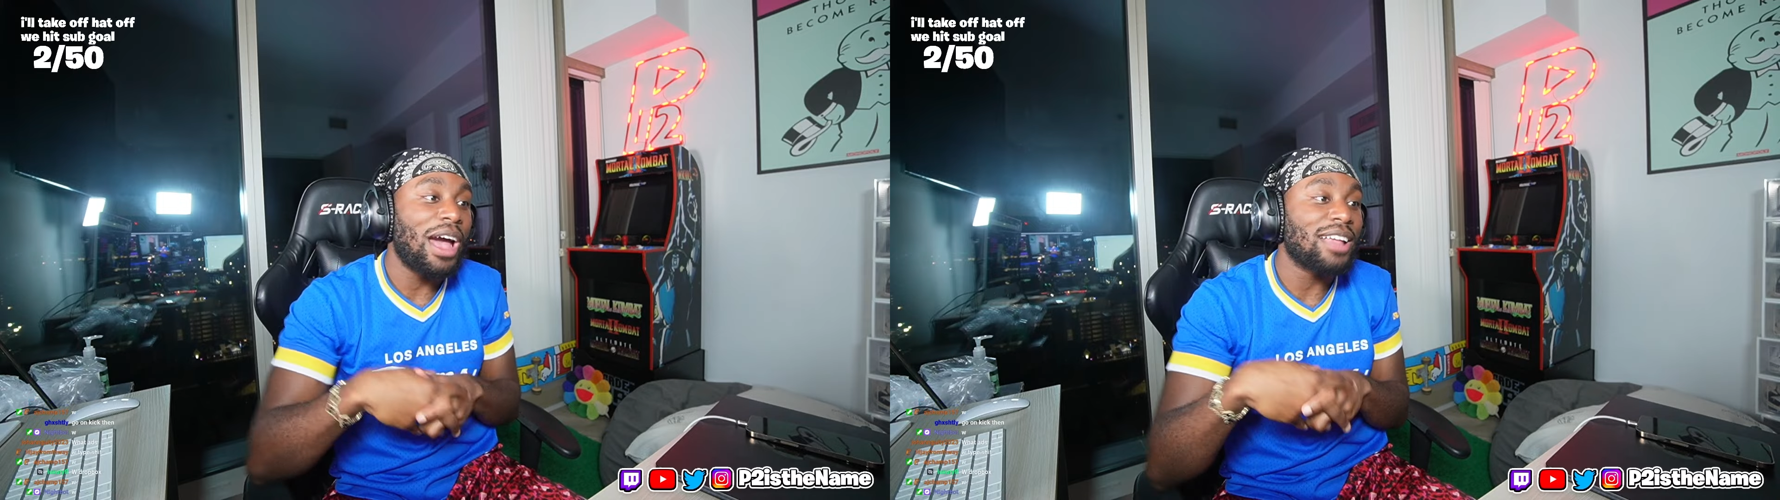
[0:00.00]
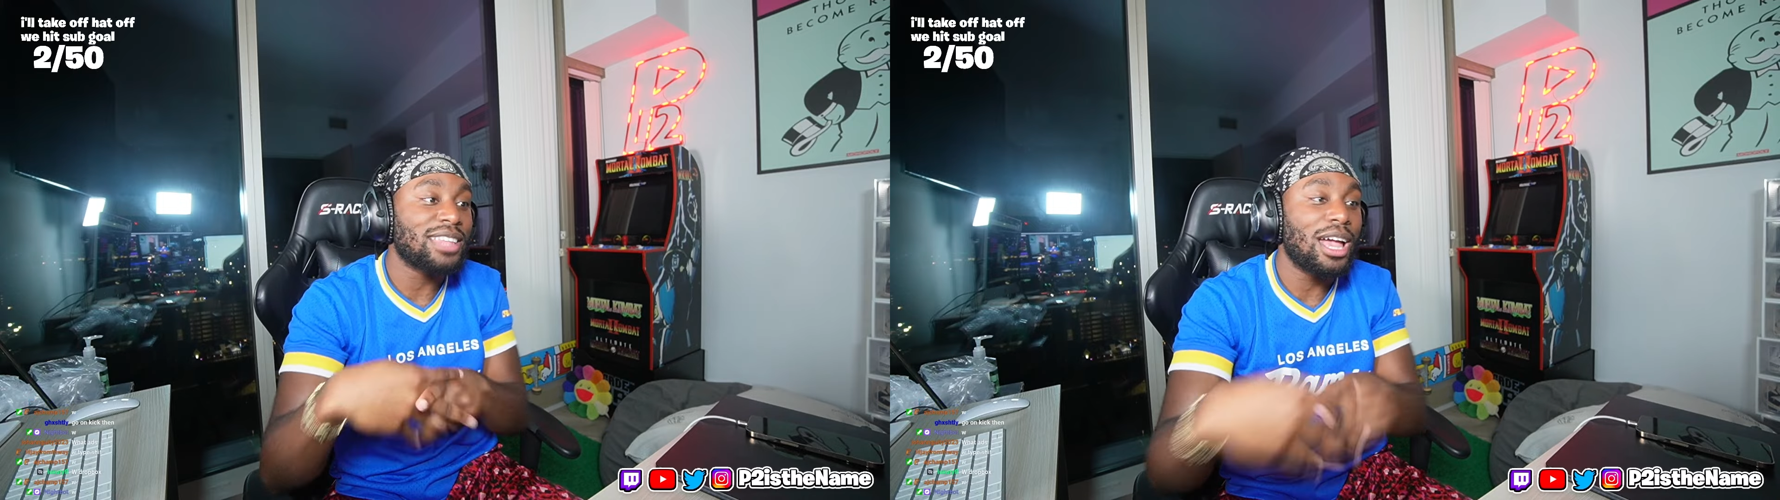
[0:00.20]

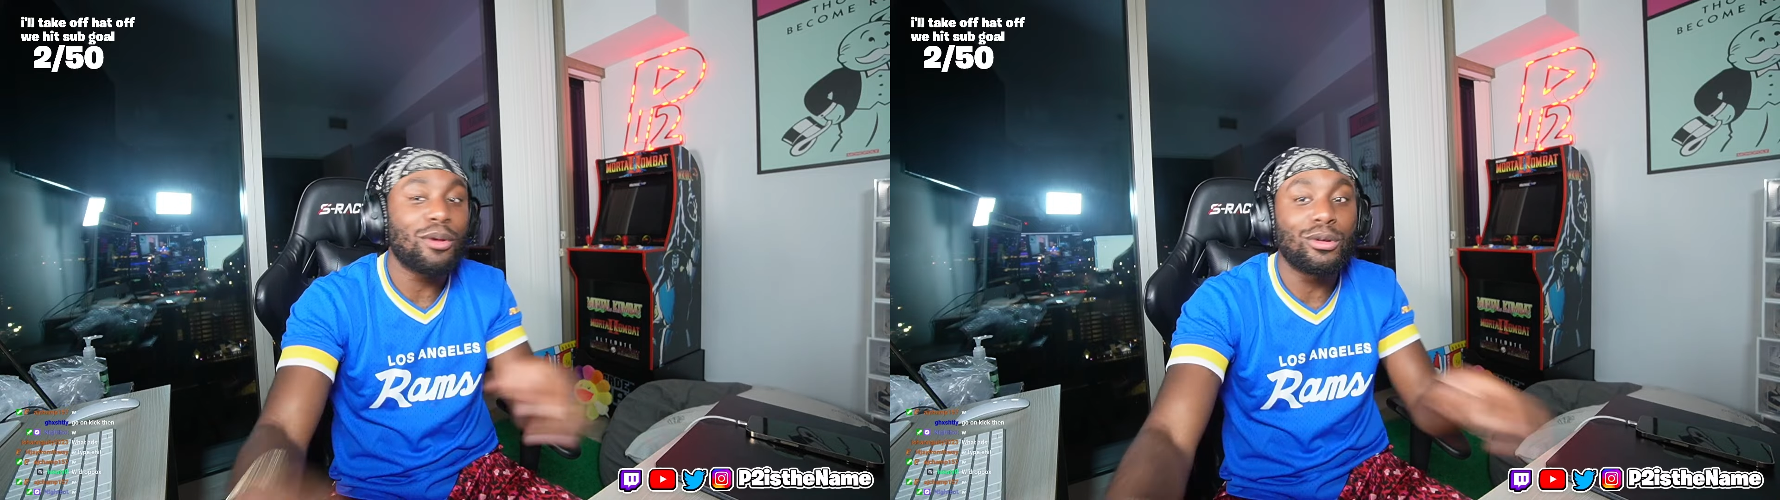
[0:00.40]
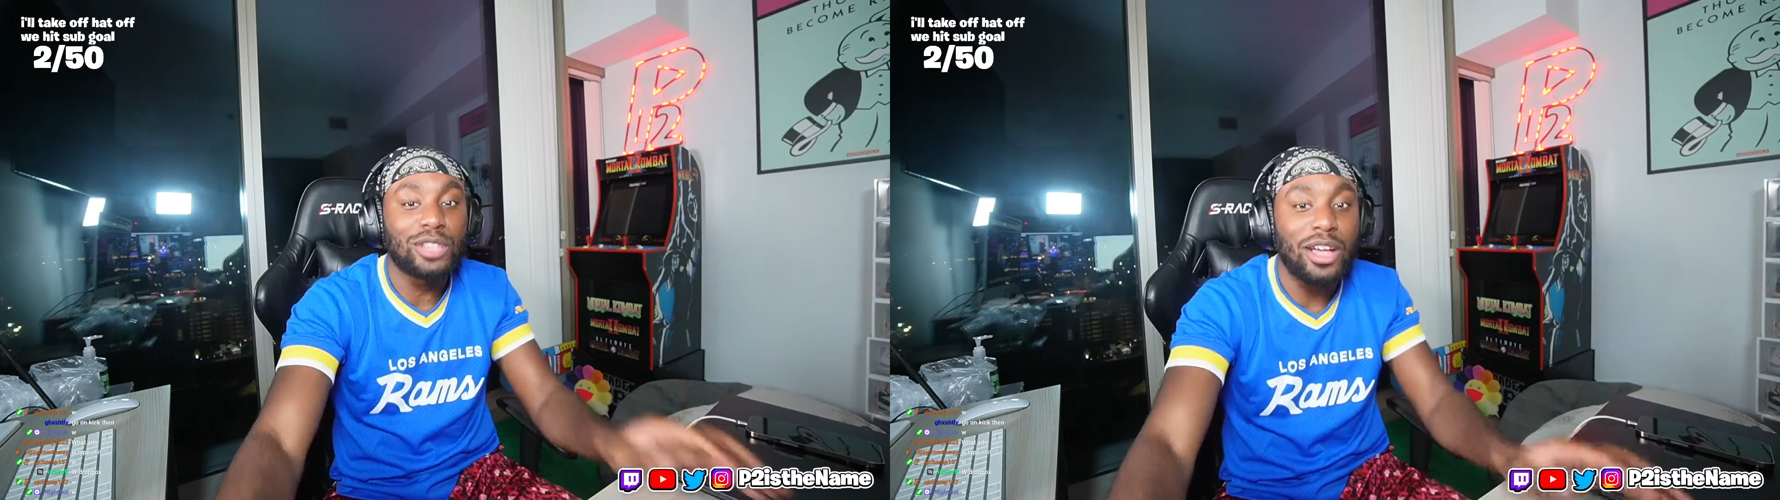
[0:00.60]
as time
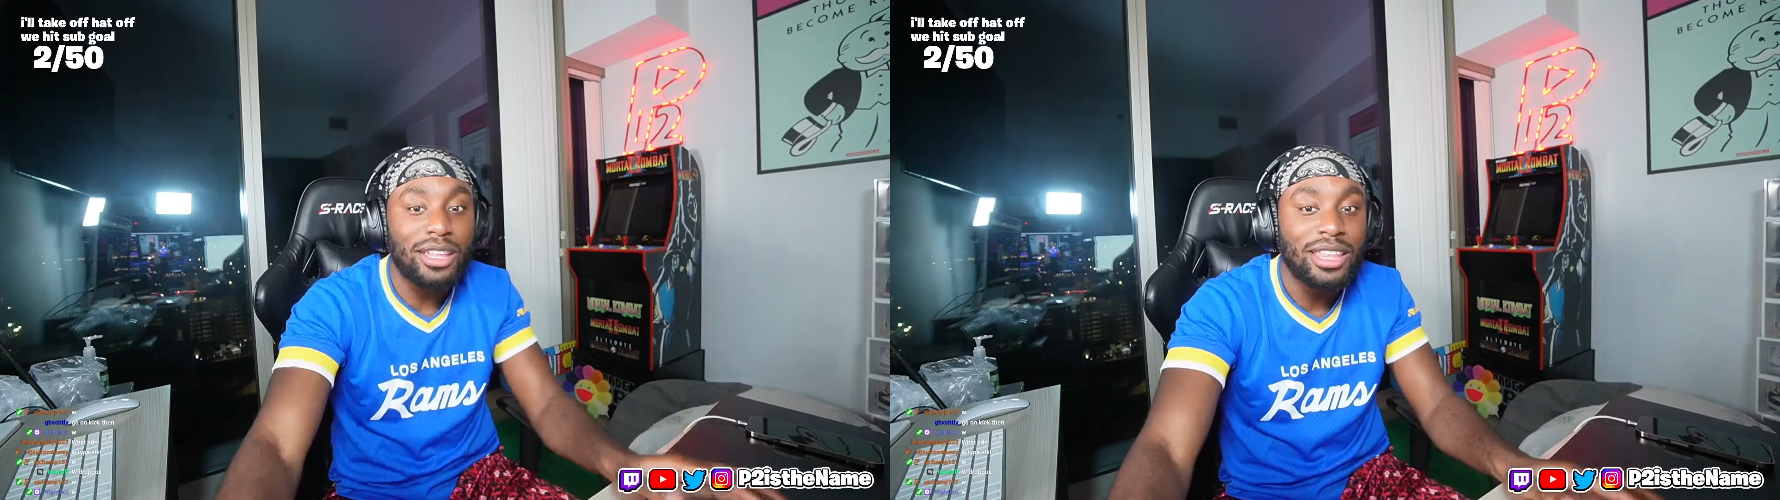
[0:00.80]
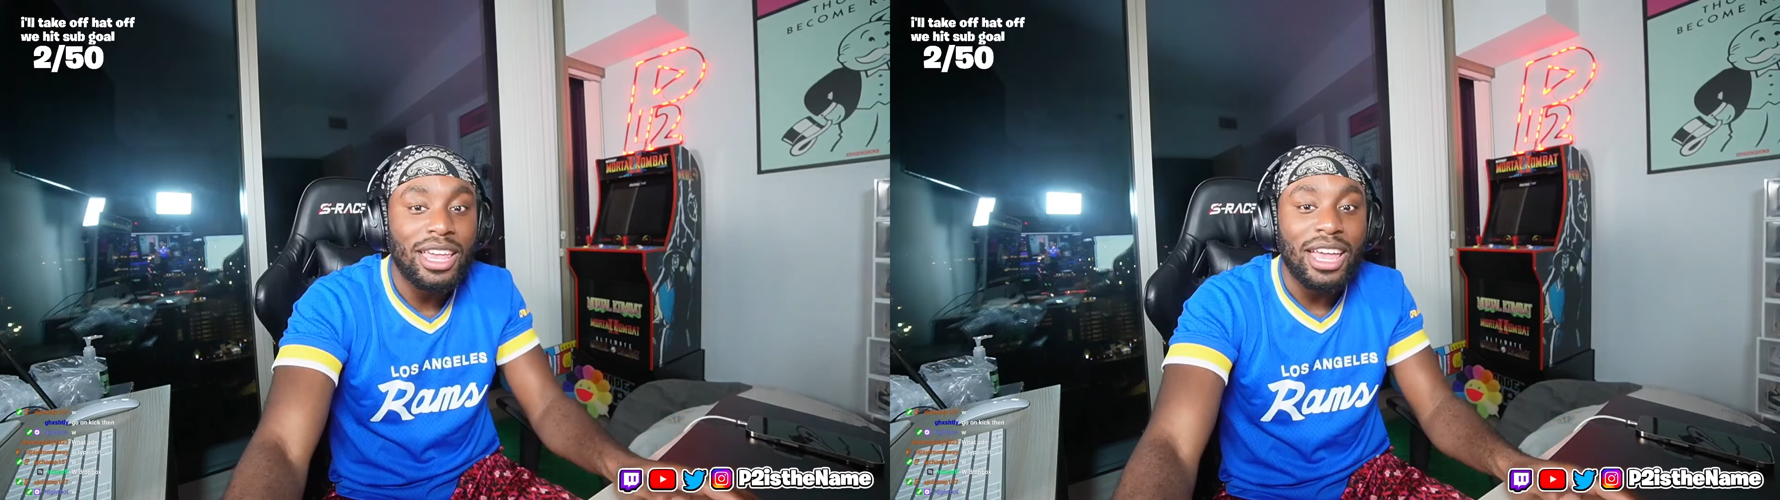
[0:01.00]
goes
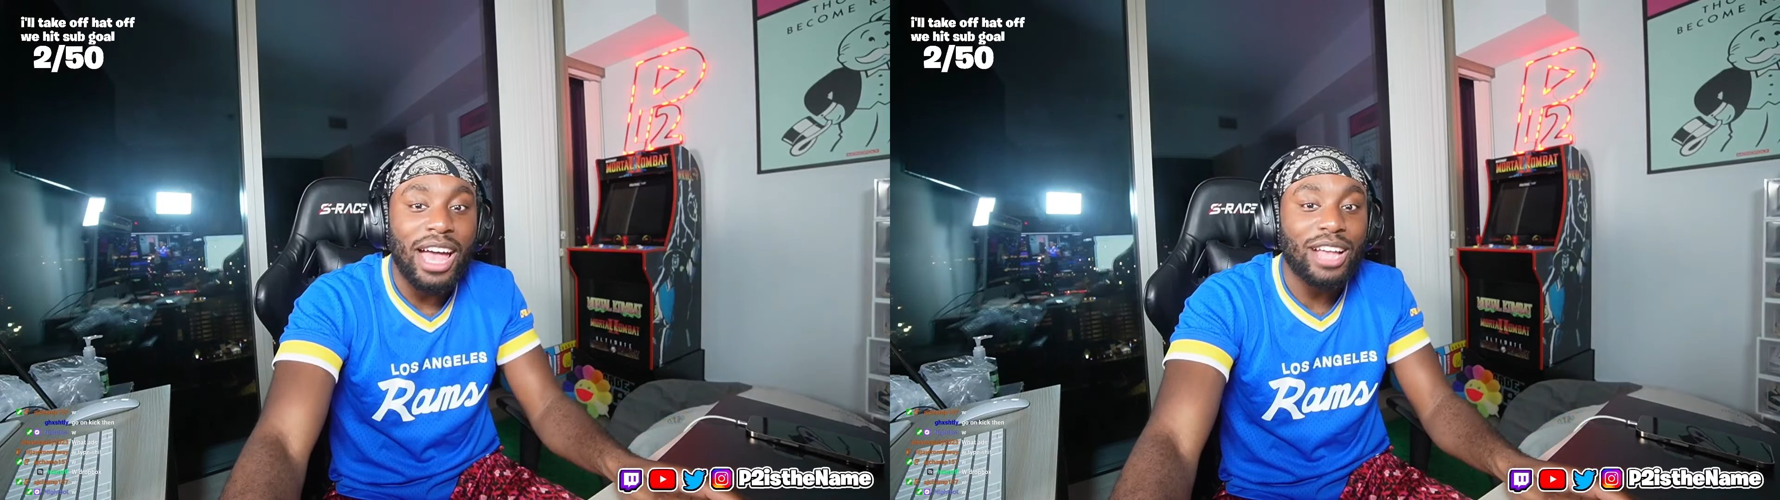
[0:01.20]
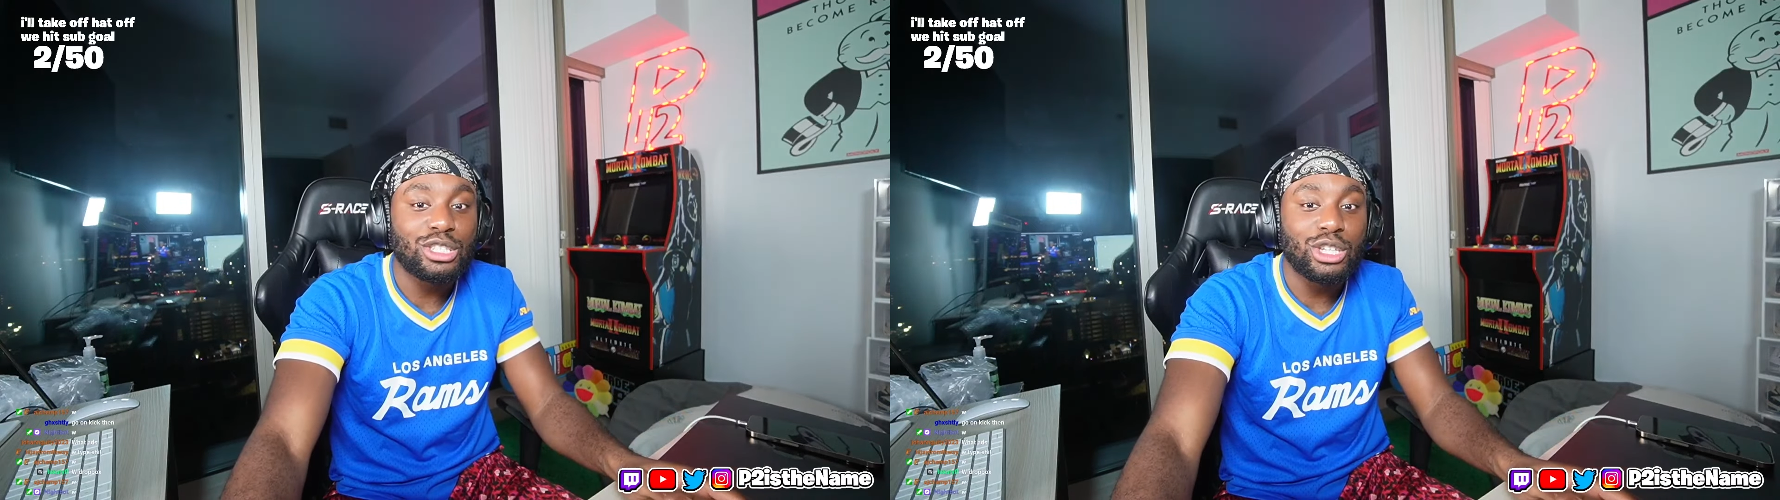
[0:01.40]
on,
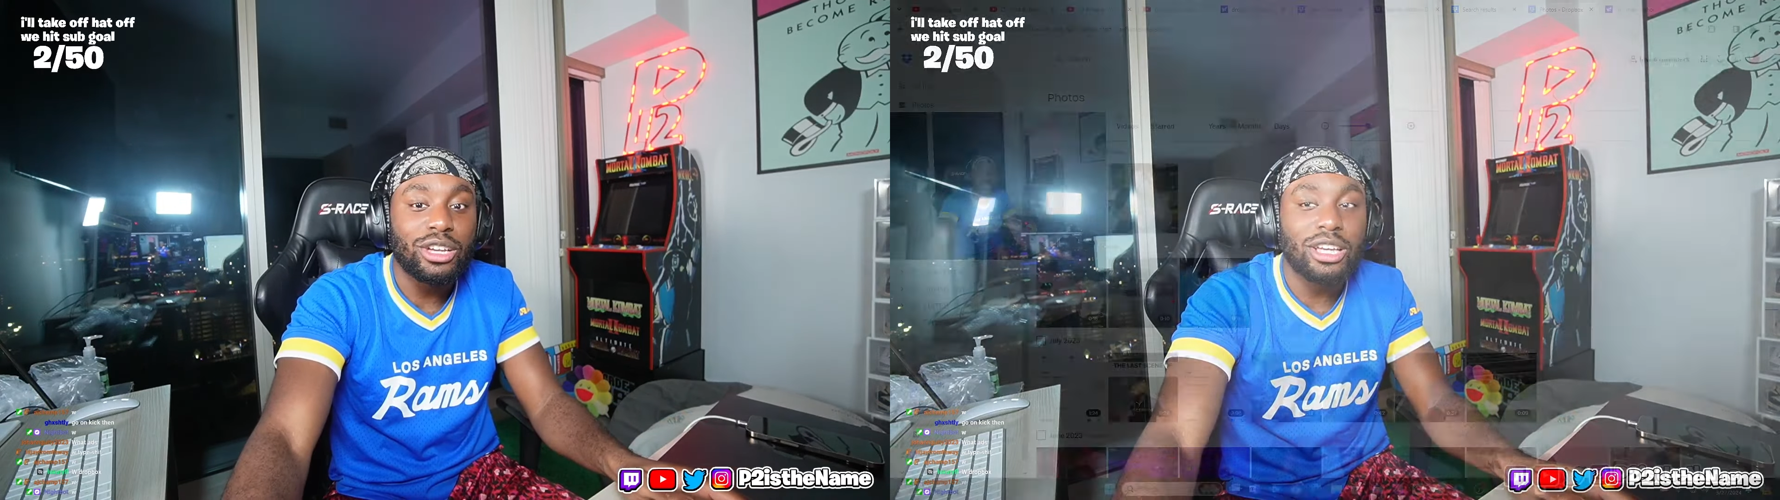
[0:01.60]
I can show